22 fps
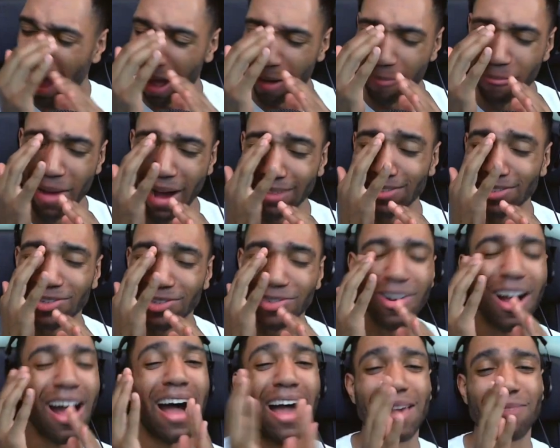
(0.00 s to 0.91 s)
I'm about to
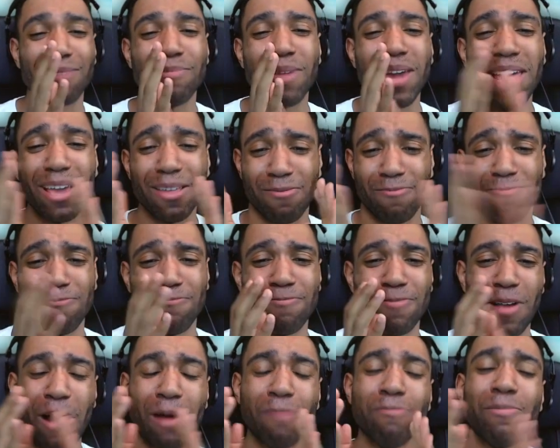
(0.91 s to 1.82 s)
cry, man.
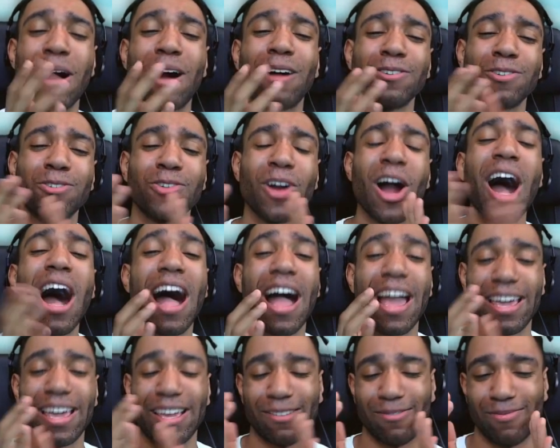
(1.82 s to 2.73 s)
I'm about to
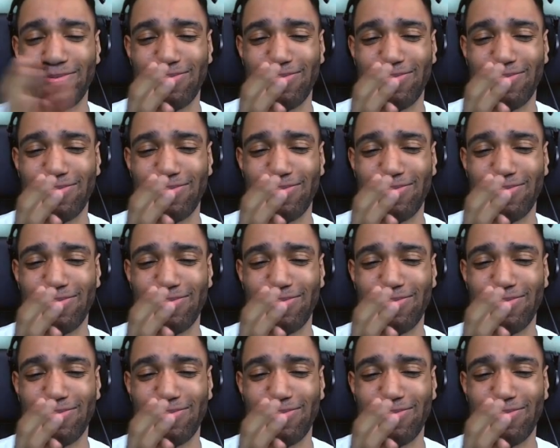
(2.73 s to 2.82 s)
cry.